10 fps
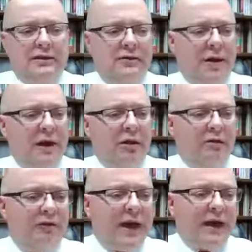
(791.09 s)
As a matter
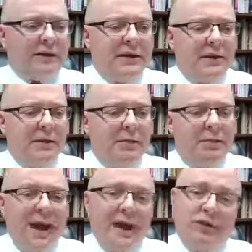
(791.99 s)
of fact,
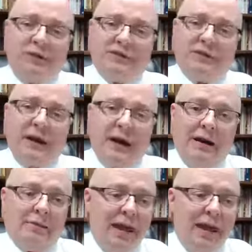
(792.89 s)
Matthew's account,